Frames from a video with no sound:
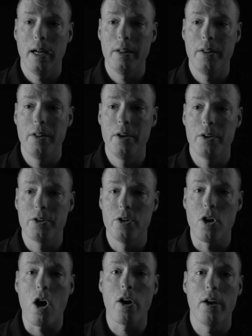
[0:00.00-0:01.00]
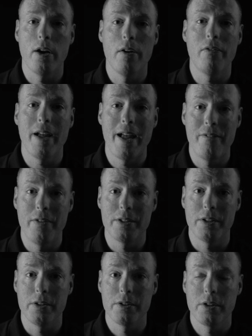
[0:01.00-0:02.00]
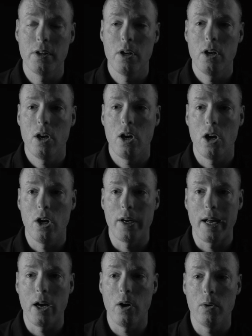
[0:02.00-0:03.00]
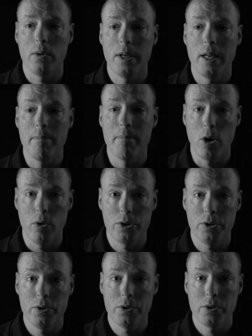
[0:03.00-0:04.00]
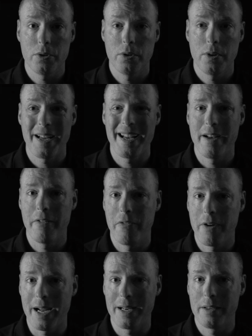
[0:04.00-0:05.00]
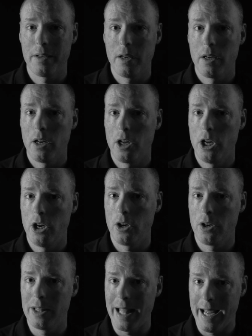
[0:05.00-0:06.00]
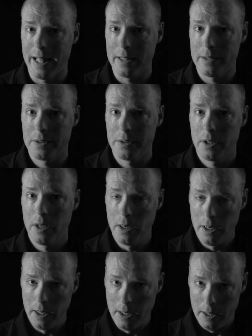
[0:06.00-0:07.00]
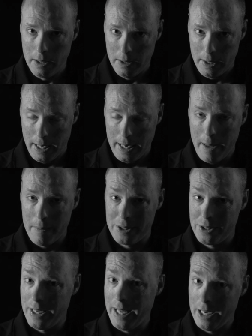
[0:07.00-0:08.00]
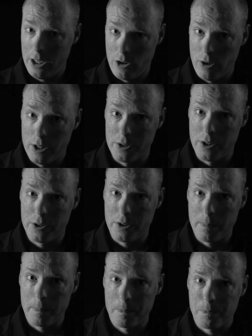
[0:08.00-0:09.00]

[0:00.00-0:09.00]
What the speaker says: There's not enough emphasis on how emotions affect your glands, and that's the endocrine system.